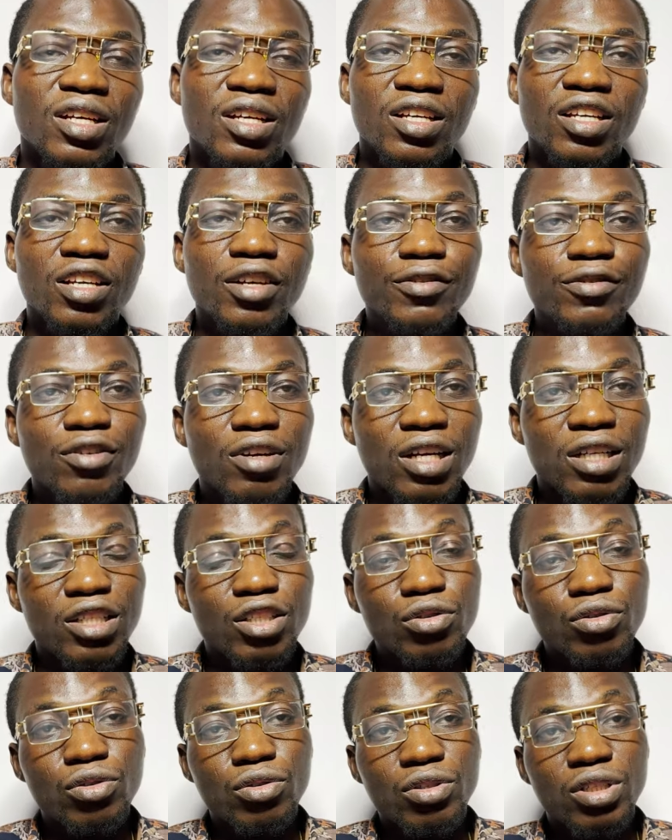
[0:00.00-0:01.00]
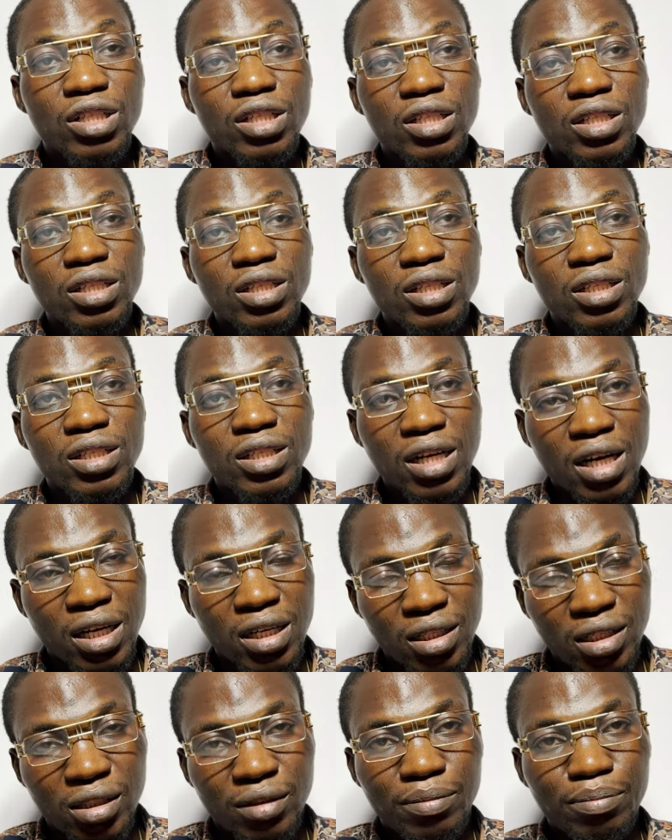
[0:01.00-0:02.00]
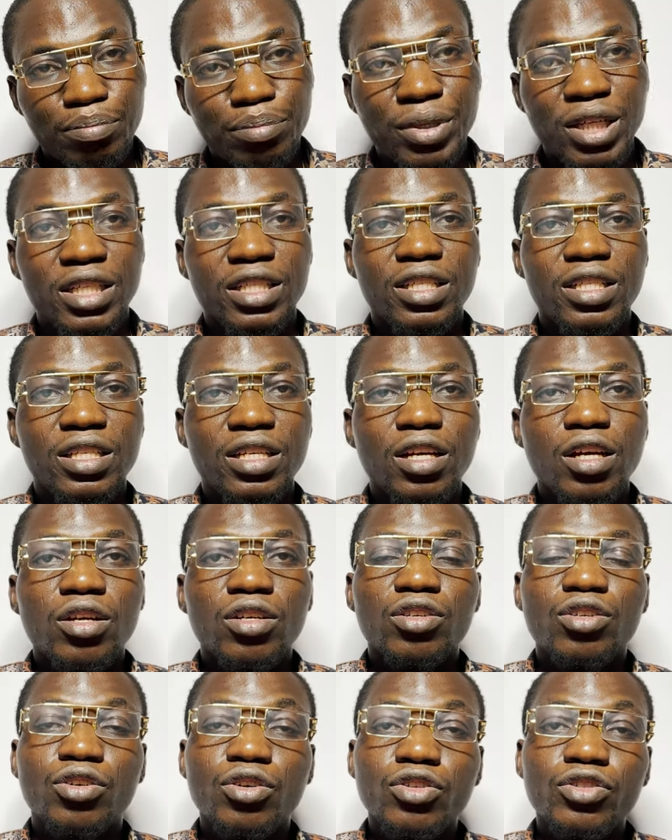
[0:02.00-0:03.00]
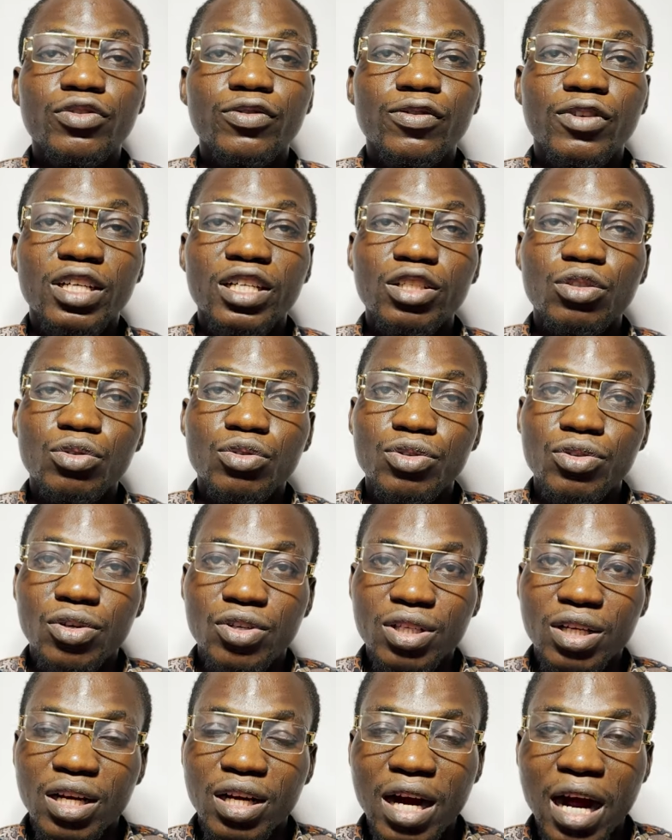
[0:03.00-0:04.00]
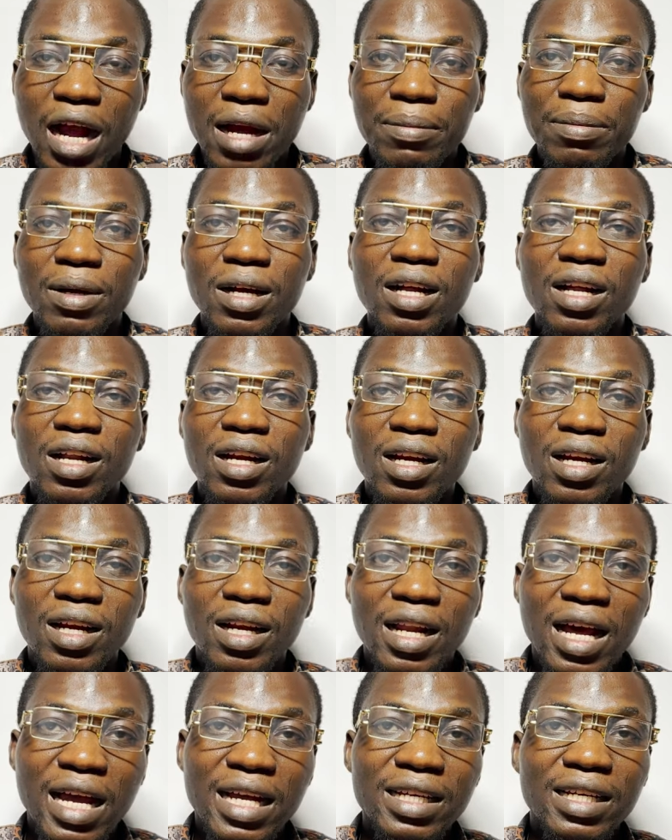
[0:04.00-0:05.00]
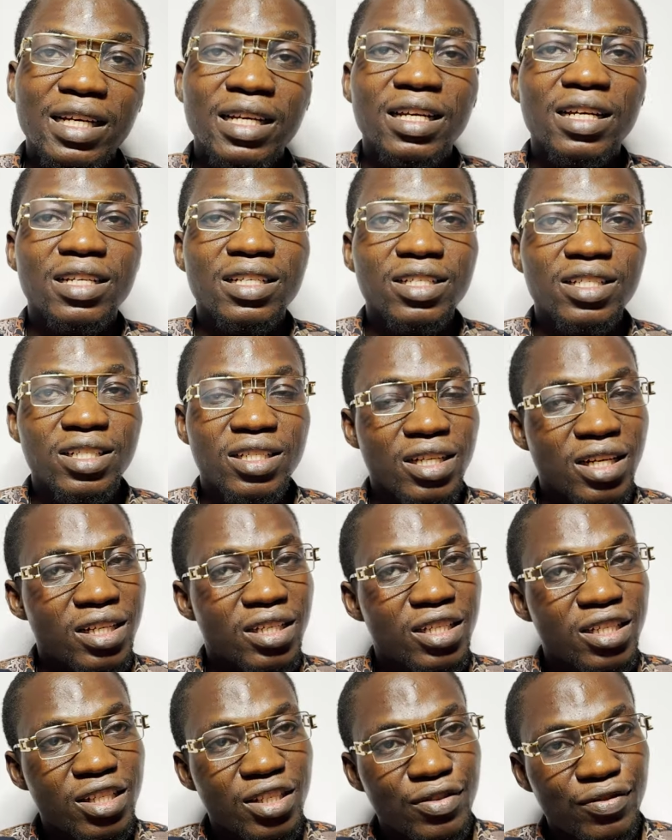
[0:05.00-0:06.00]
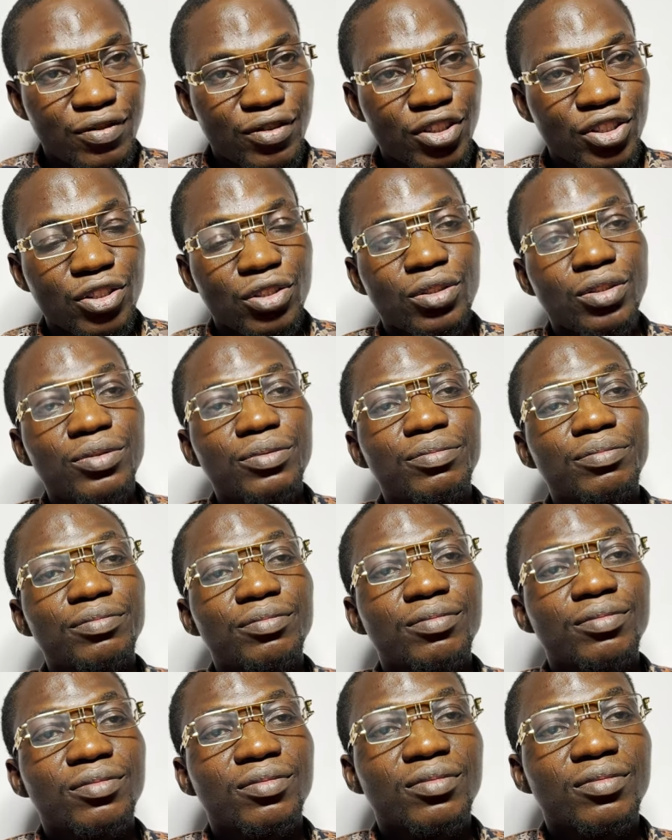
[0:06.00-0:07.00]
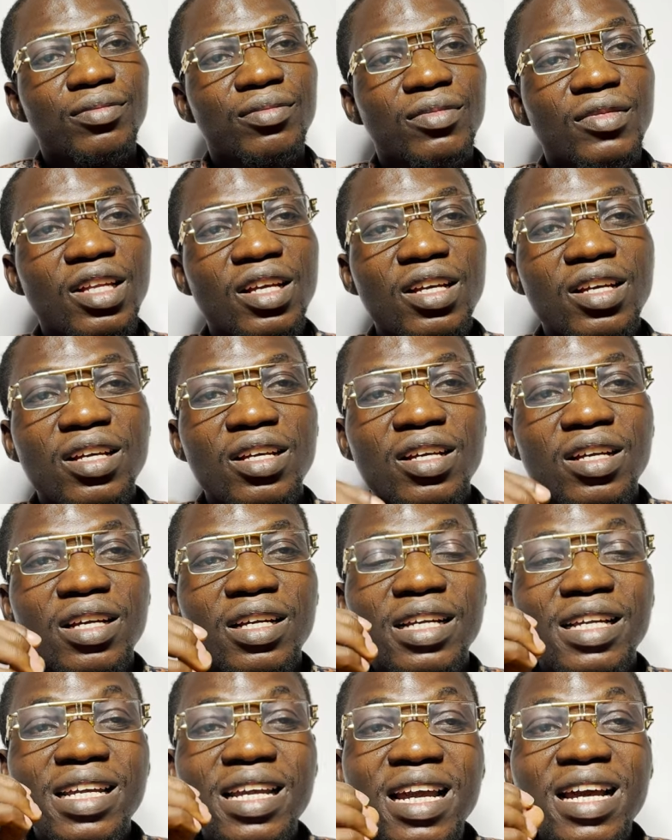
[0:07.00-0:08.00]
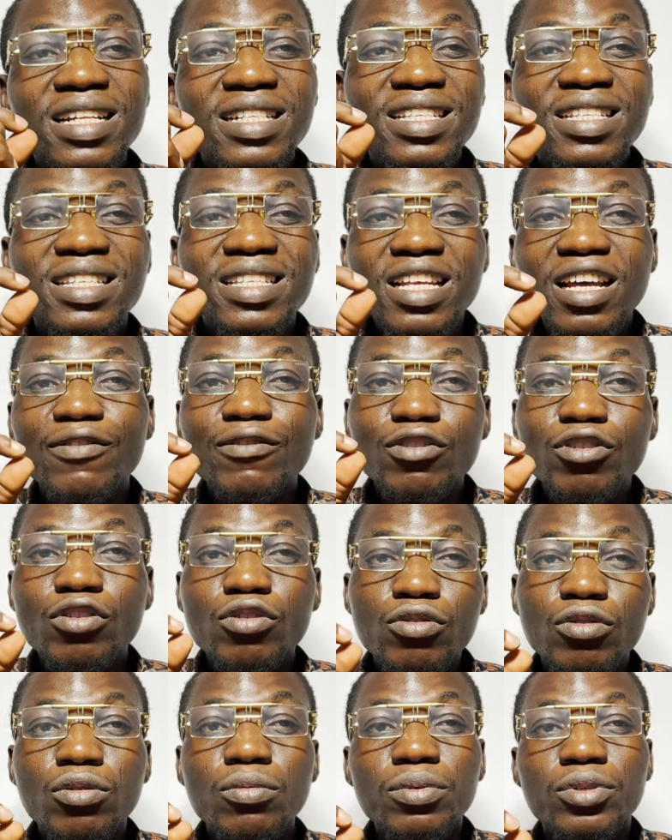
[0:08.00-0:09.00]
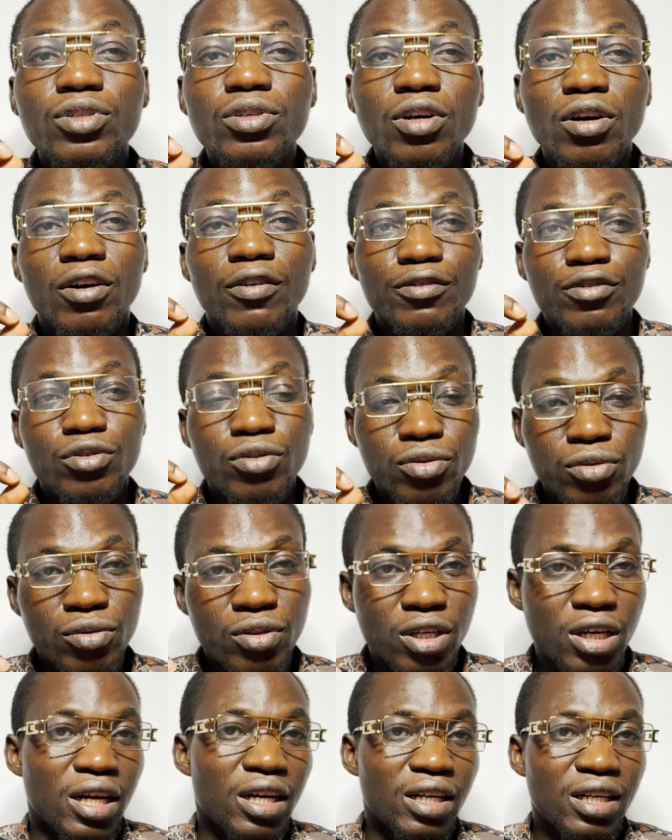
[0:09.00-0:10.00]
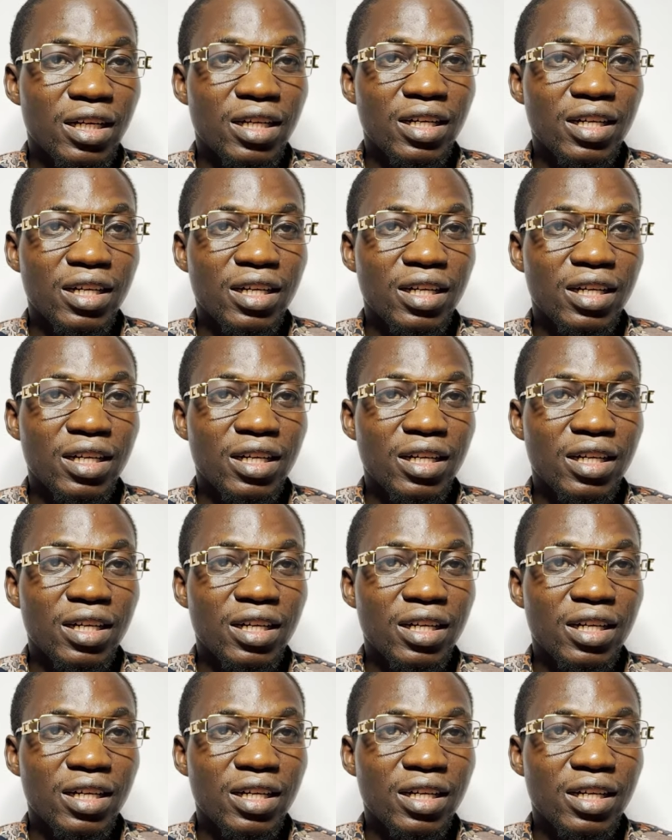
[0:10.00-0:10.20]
If you are new to this channel, please don't forget to subscribe. Like, share this video. Get 7 cups of sugar.